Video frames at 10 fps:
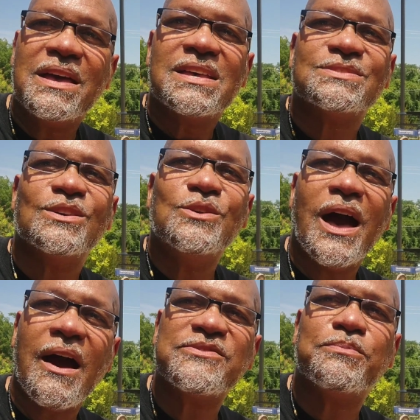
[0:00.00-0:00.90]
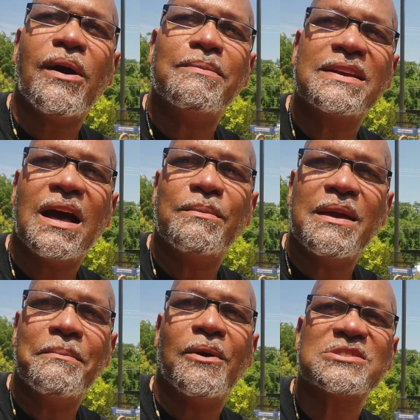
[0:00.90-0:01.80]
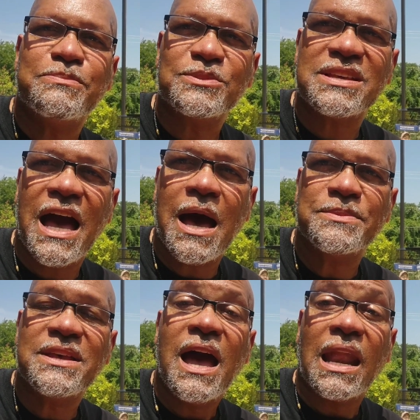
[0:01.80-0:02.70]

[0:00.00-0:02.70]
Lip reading: So you have to probably come here multiple times,